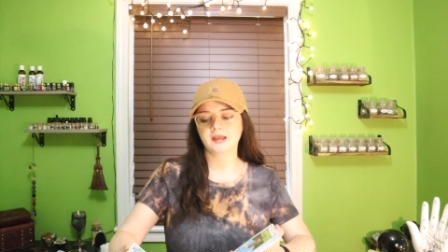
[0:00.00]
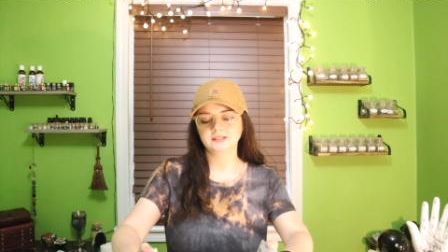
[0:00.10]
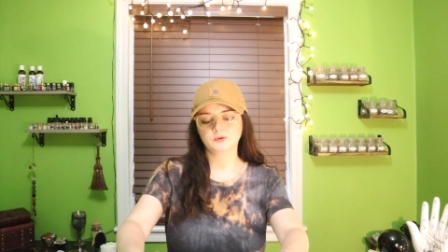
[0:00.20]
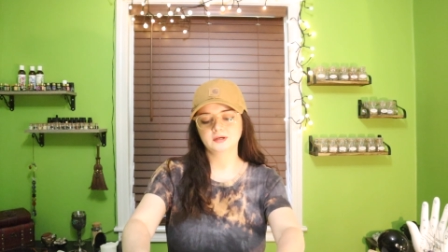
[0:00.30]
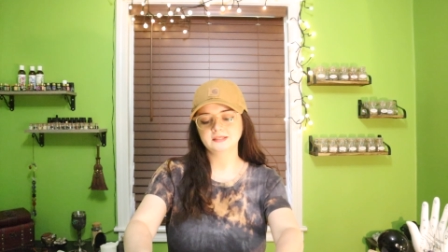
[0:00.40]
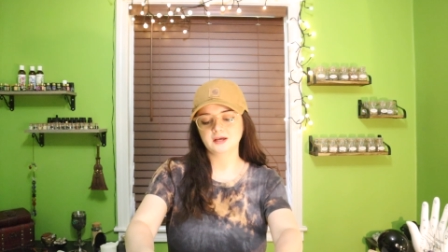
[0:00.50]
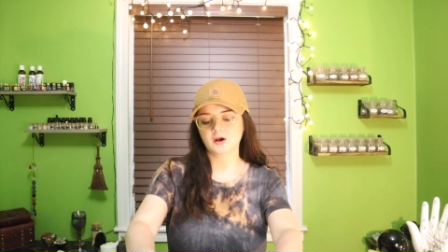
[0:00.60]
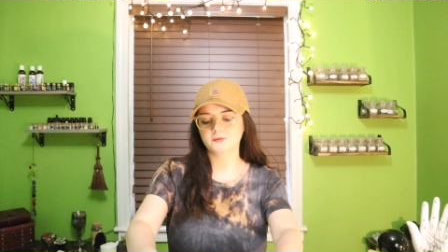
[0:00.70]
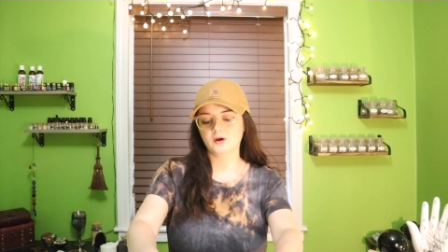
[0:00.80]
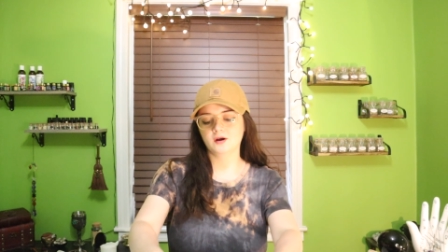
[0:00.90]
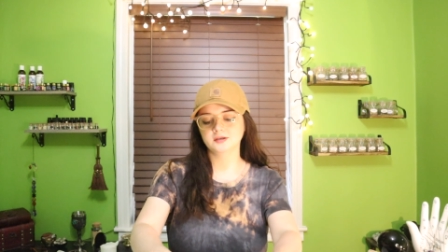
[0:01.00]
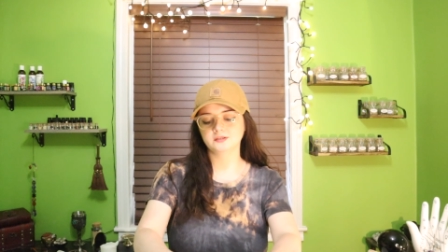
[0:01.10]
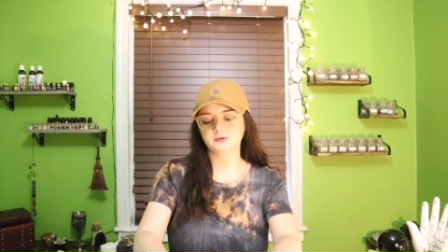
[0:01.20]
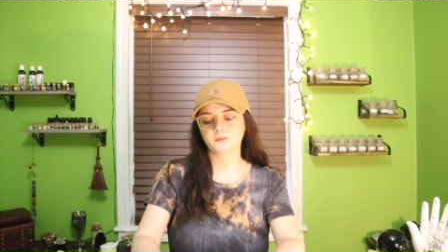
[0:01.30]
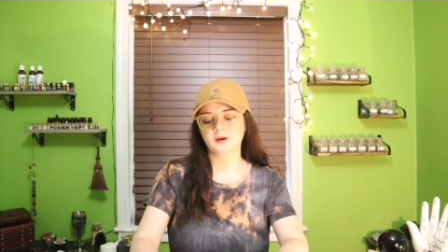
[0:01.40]
Hey Taurus, I hope y'all are
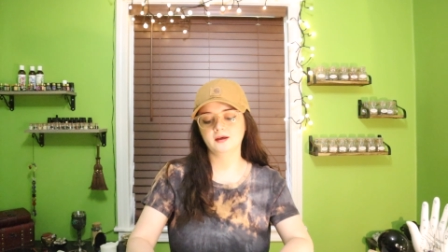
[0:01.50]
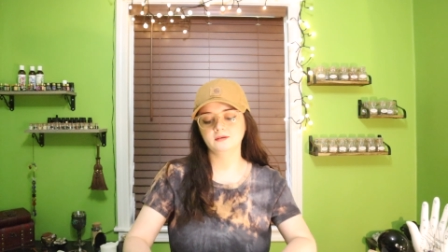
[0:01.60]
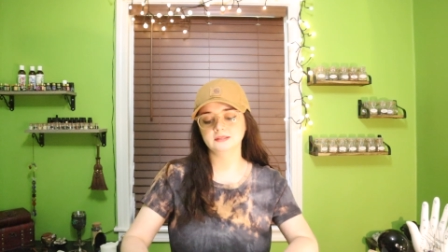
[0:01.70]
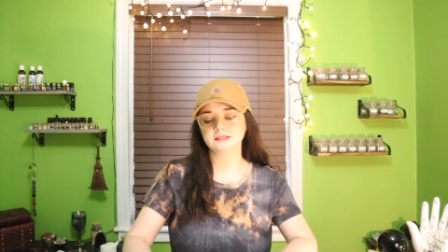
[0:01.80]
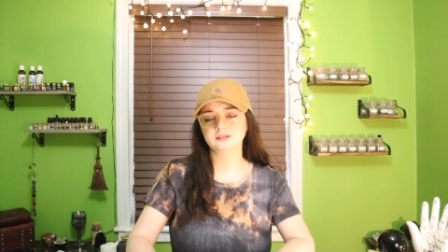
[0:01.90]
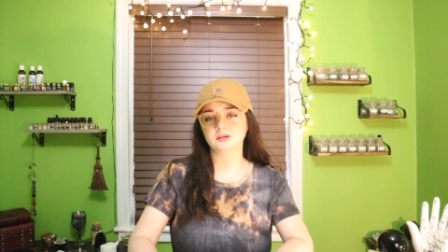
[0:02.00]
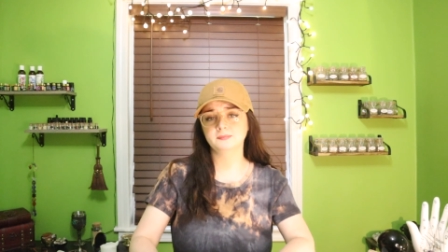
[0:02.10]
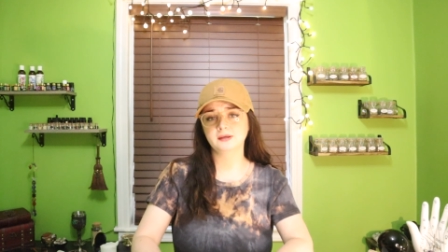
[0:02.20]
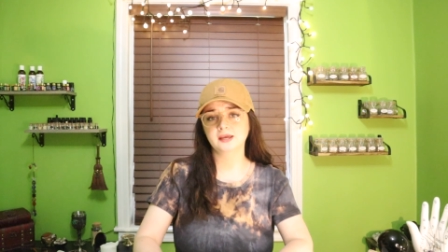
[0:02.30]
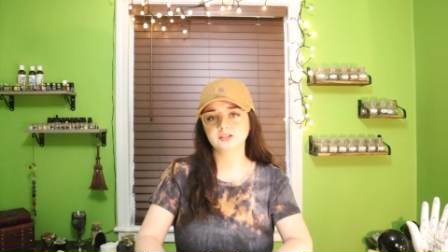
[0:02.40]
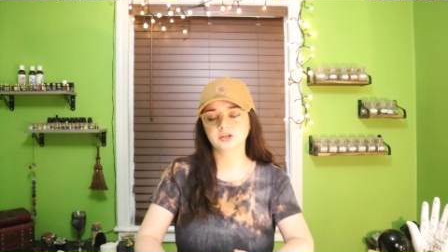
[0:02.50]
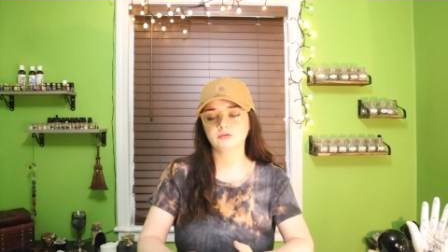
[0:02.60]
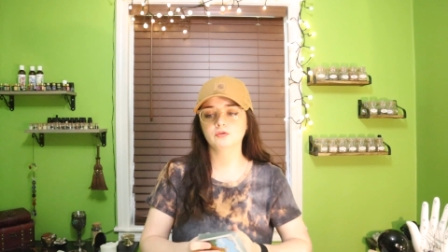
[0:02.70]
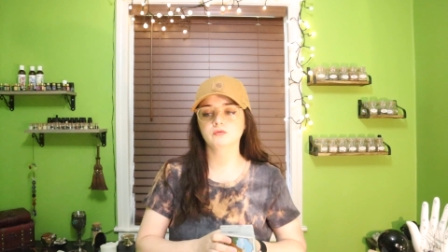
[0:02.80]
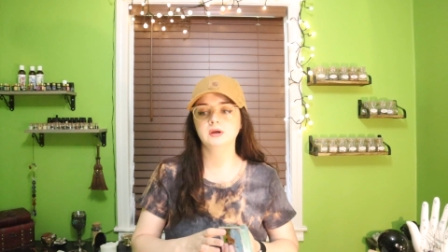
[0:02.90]
doing well. This is going to be a
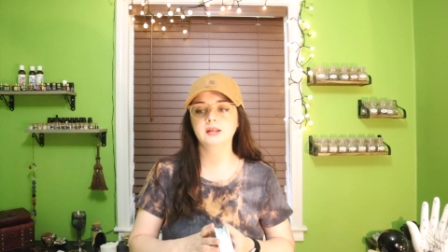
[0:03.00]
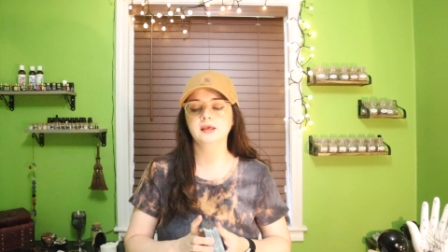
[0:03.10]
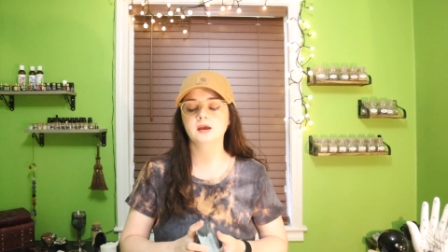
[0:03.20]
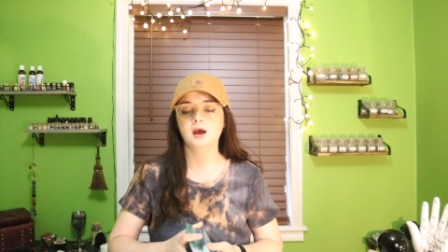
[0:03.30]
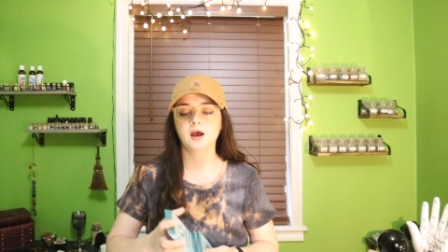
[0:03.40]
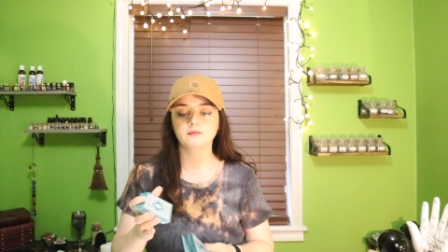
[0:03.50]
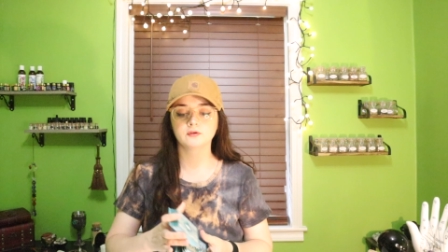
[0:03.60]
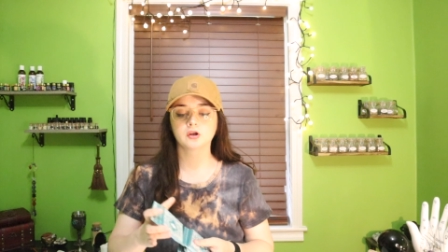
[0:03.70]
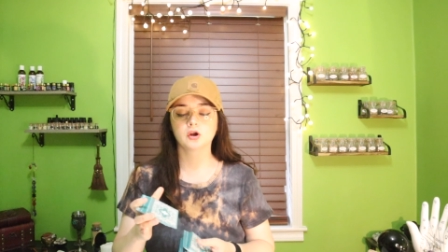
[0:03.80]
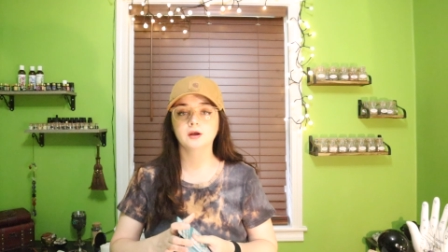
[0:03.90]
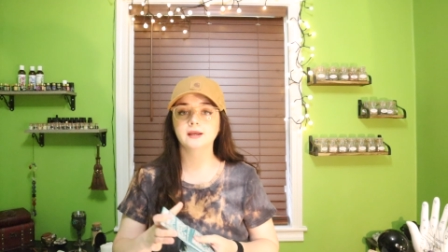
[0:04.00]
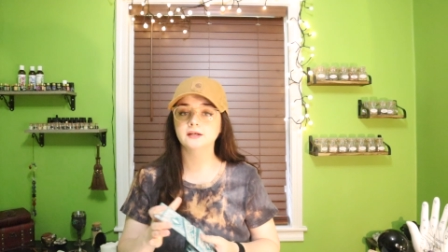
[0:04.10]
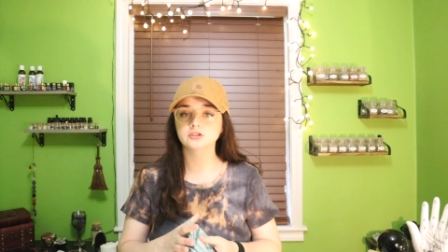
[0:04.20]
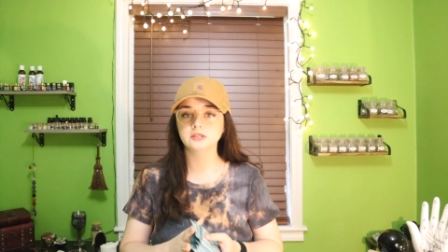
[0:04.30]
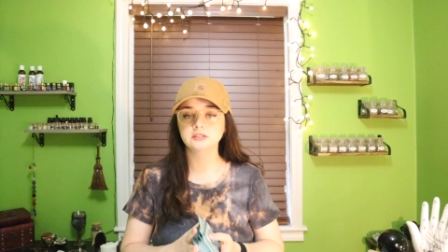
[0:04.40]
general reading uh, for the current
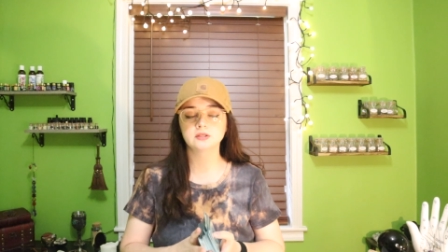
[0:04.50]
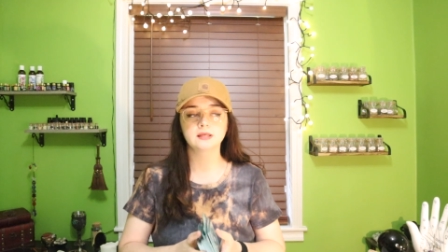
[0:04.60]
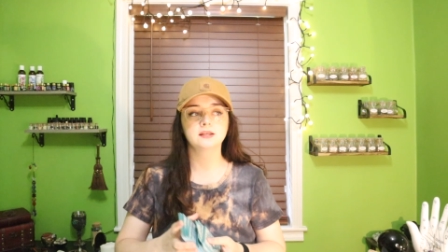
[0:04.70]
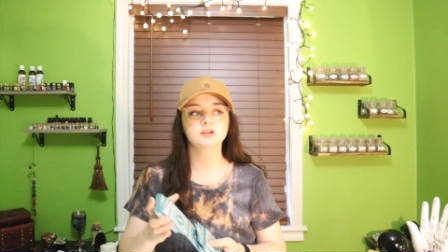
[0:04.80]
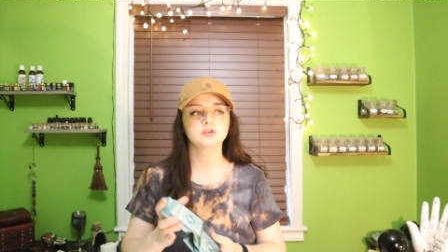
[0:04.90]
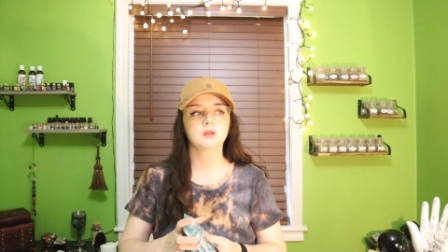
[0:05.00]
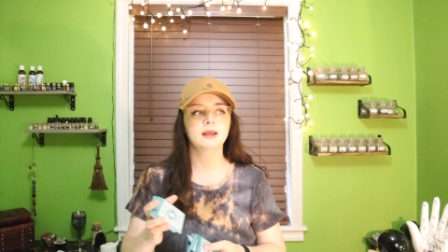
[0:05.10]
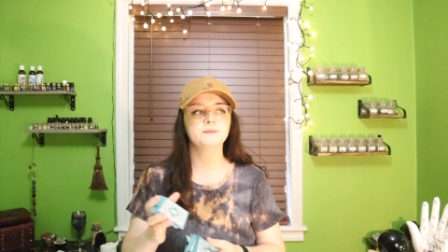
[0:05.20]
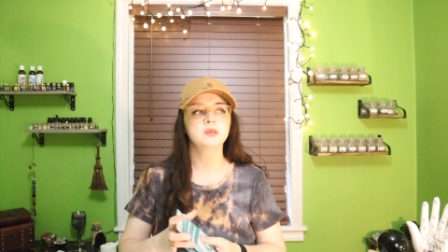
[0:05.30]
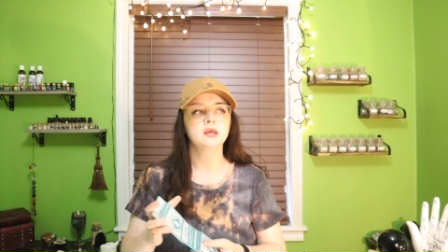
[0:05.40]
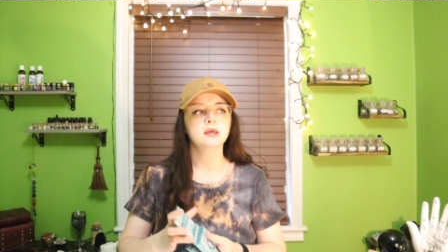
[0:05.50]
energy to the end of July.